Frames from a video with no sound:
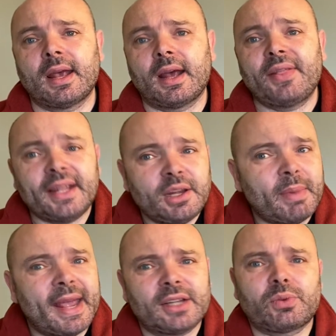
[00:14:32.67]
And then you
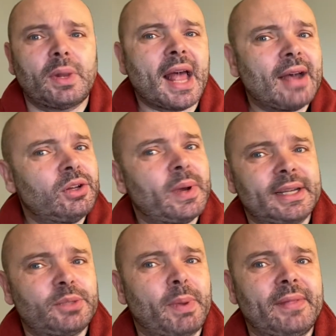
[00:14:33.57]
may ask, well, how do I
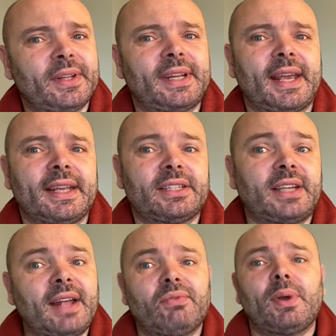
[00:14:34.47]
spend the day
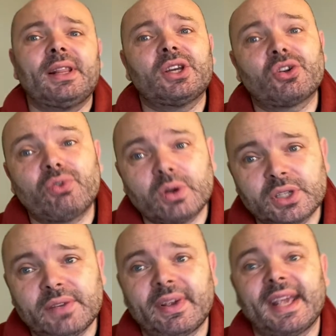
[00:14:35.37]
itself? Well, the
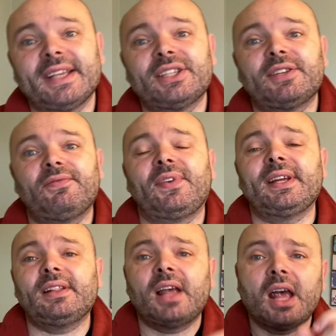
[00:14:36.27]
crux of it is to
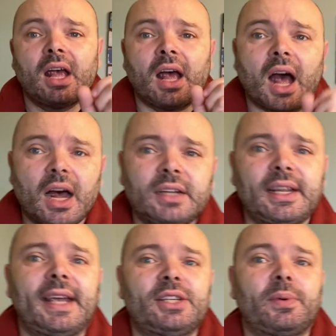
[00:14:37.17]
fill our
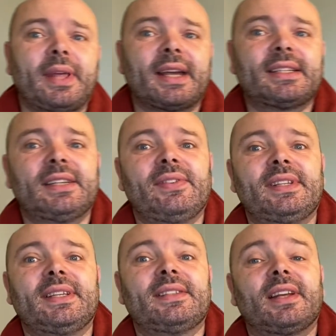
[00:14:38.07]
days with
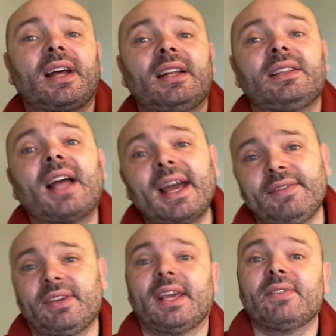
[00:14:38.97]
activities that are
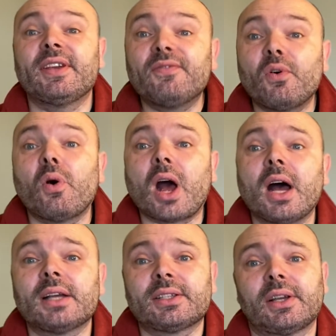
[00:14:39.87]
life-giving for
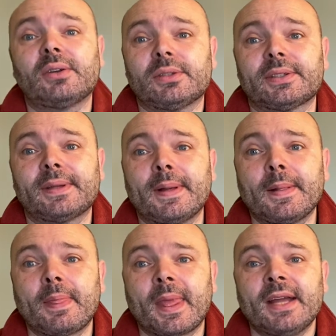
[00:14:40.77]
our souls.
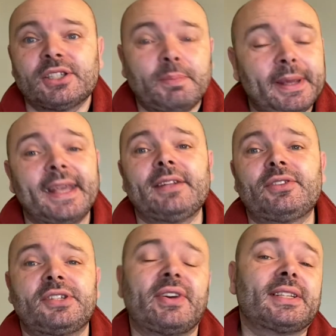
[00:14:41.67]
To begin to
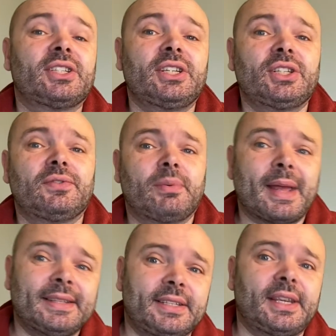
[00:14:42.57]
transition from
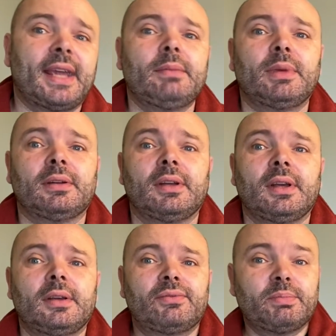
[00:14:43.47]
entertainment,
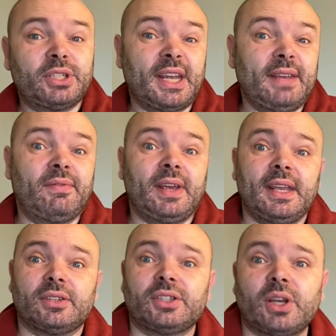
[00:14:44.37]
from TV
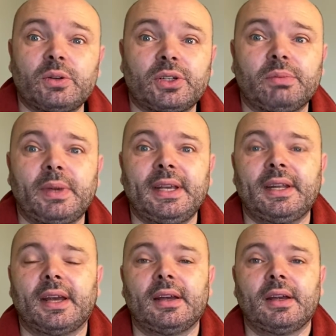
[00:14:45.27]
and social
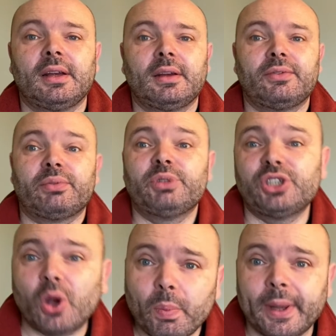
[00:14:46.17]
media, from
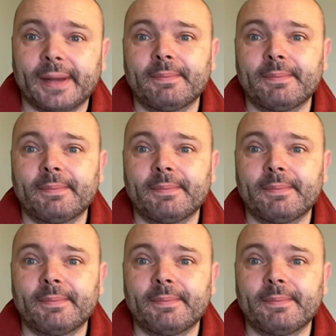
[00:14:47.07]
shopping,